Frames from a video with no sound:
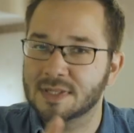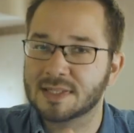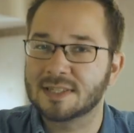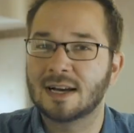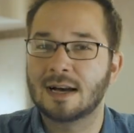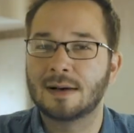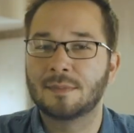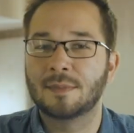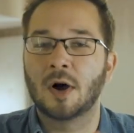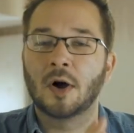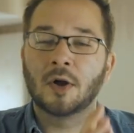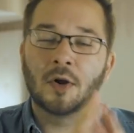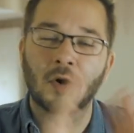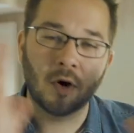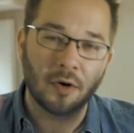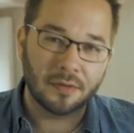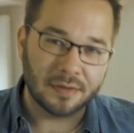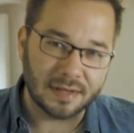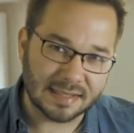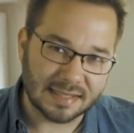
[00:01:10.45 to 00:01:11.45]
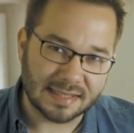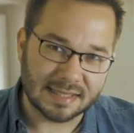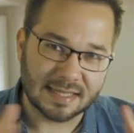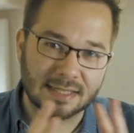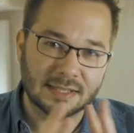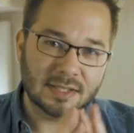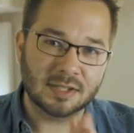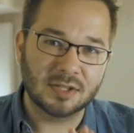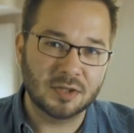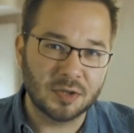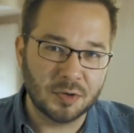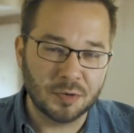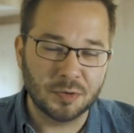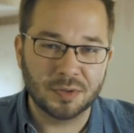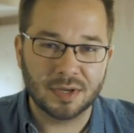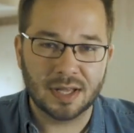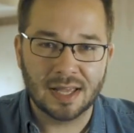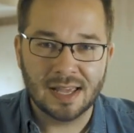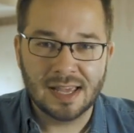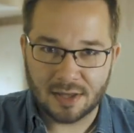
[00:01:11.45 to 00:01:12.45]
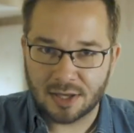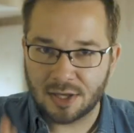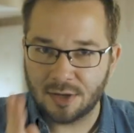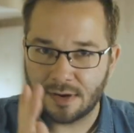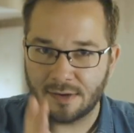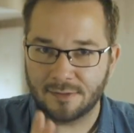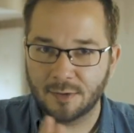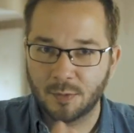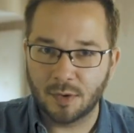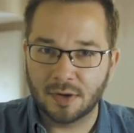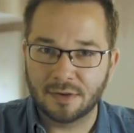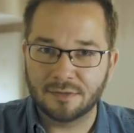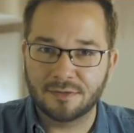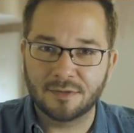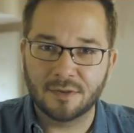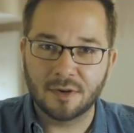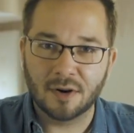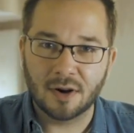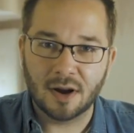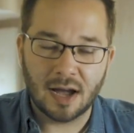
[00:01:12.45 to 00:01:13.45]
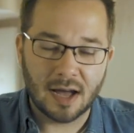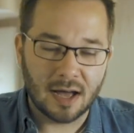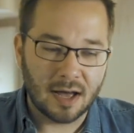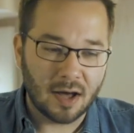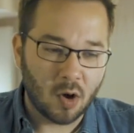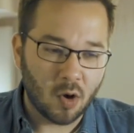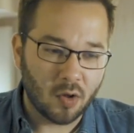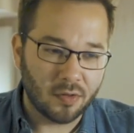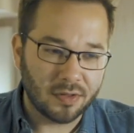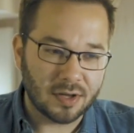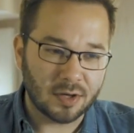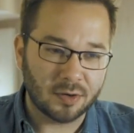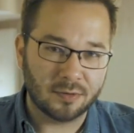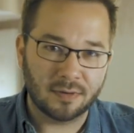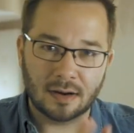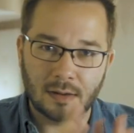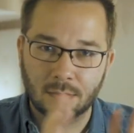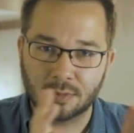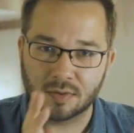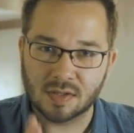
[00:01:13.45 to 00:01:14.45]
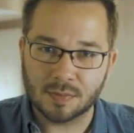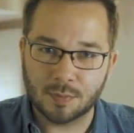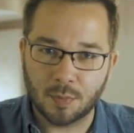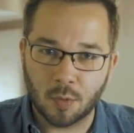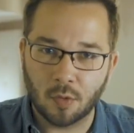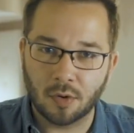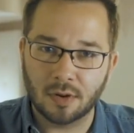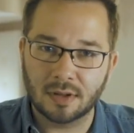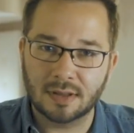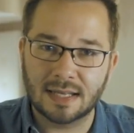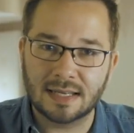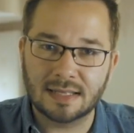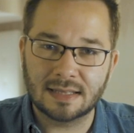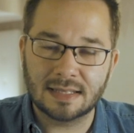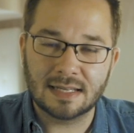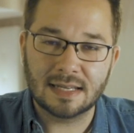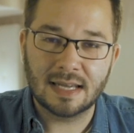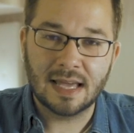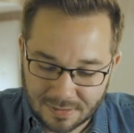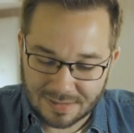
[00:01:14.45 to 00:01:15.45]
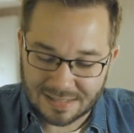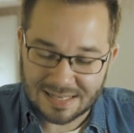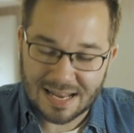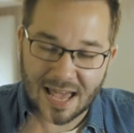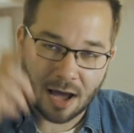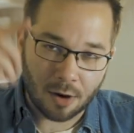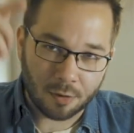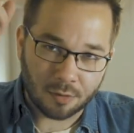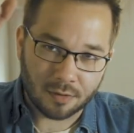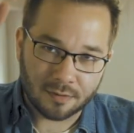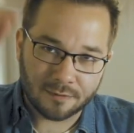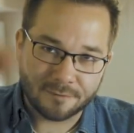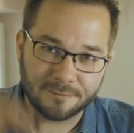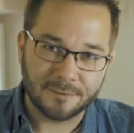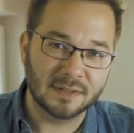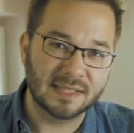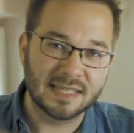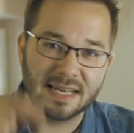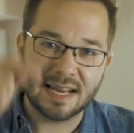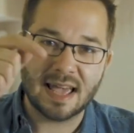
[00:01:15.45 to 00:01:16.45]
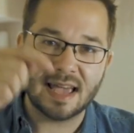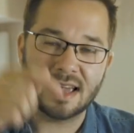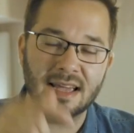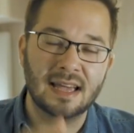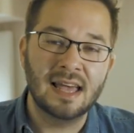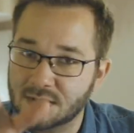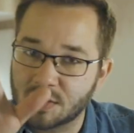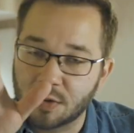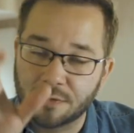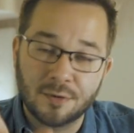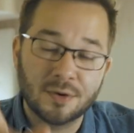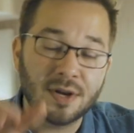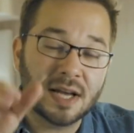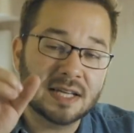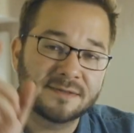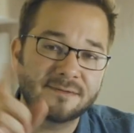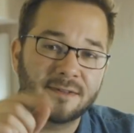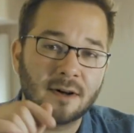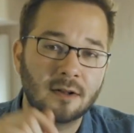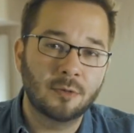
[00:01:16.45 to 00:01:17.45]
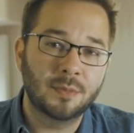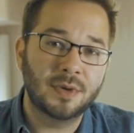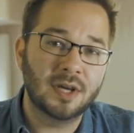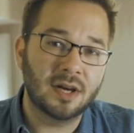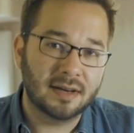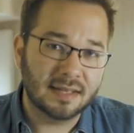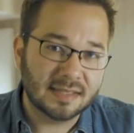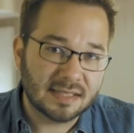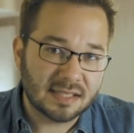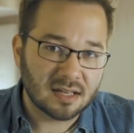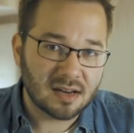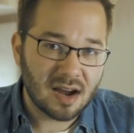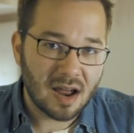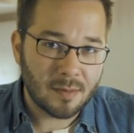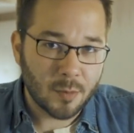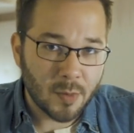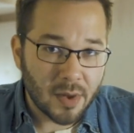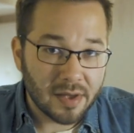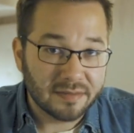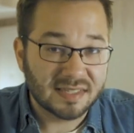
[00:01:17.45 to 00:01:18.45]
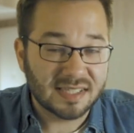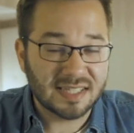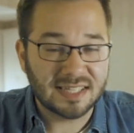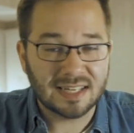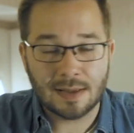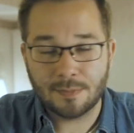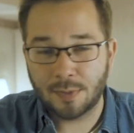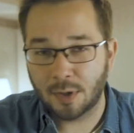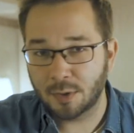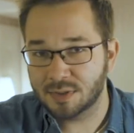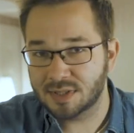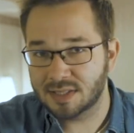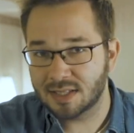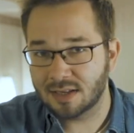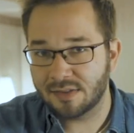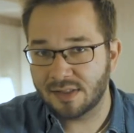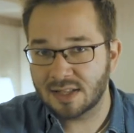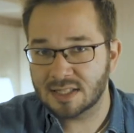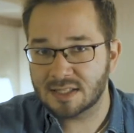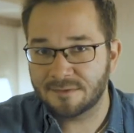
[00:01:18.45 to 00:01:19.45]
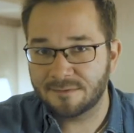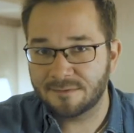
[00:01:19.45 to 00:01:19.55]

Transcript: to come on all these things soon. Thank you everyone for all the incredible support lately. Now, for today. So if you guys follow me on Instagram, you may have seen I posted this